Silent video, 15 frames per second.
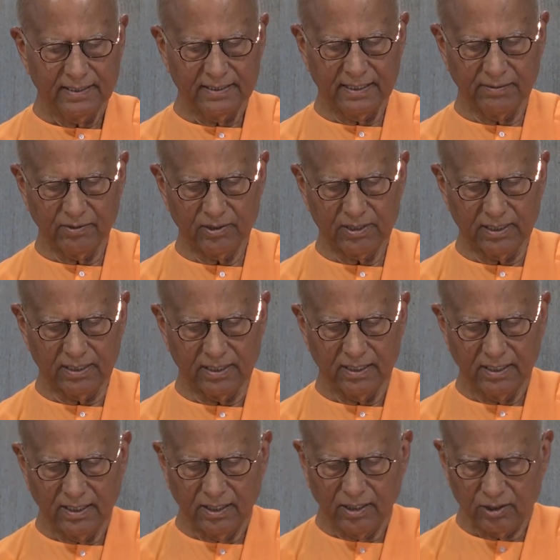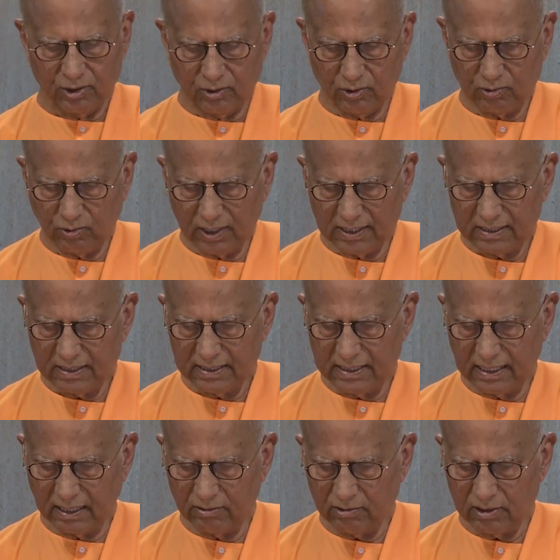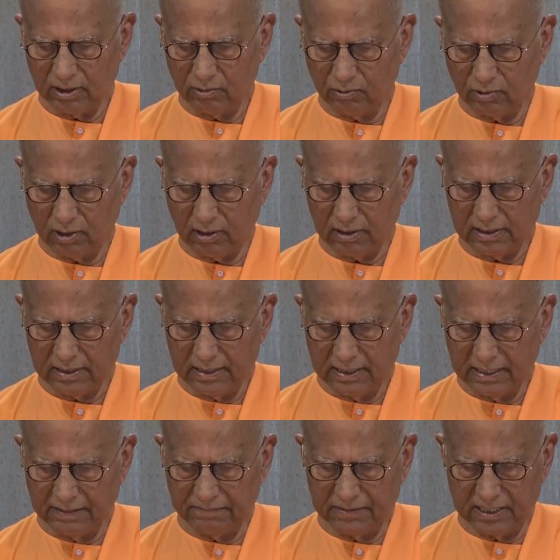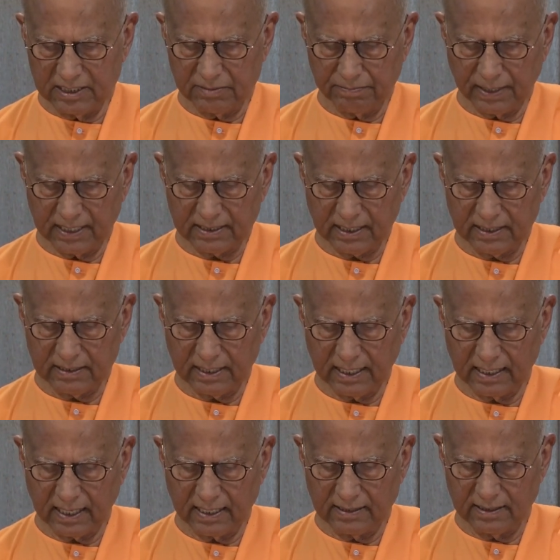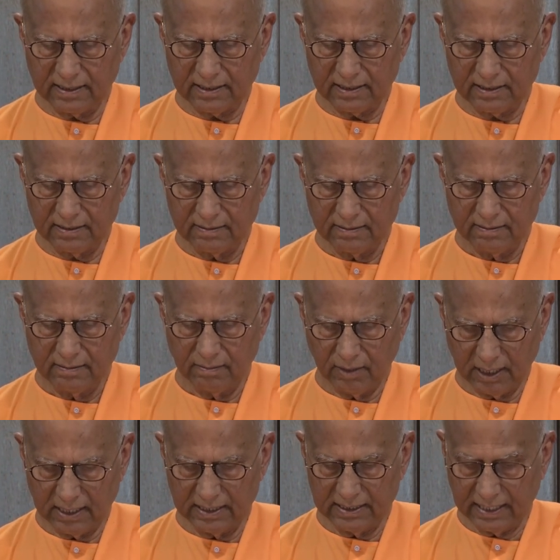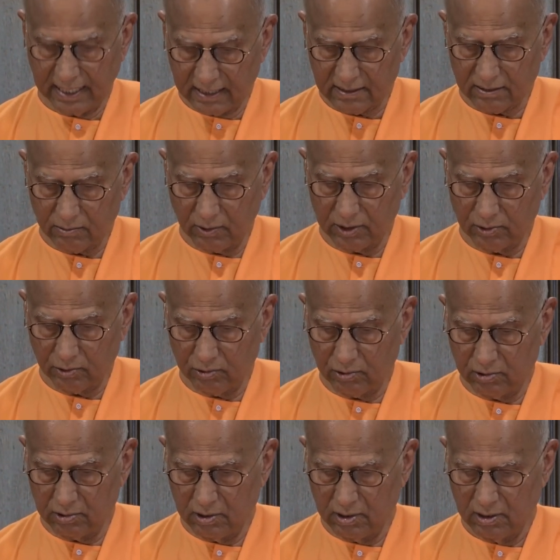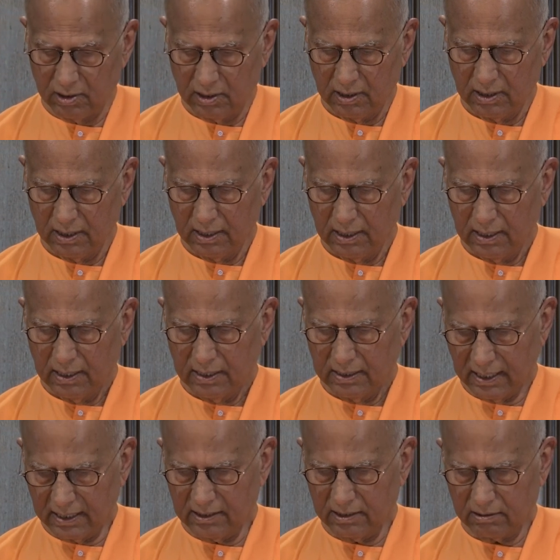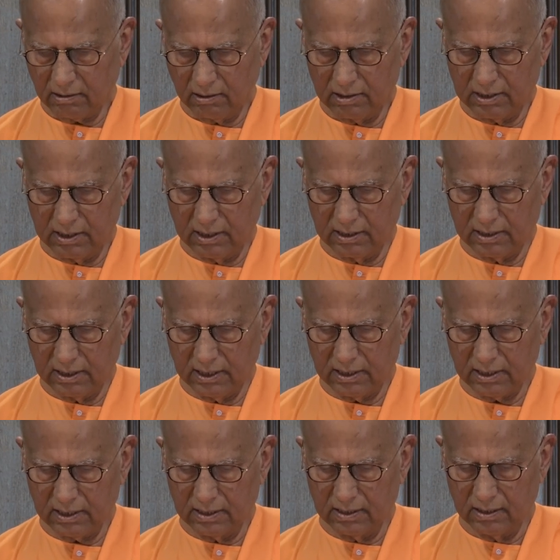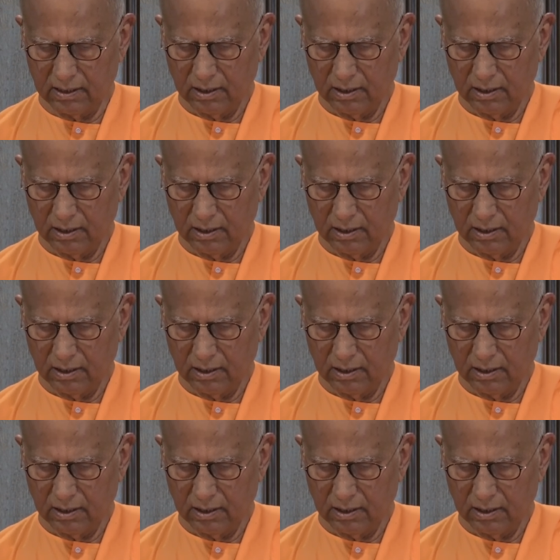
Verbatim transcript: Devotee, should one renounce the world if dispassion arises? Maharaj, yes, one should. That is called renunciation.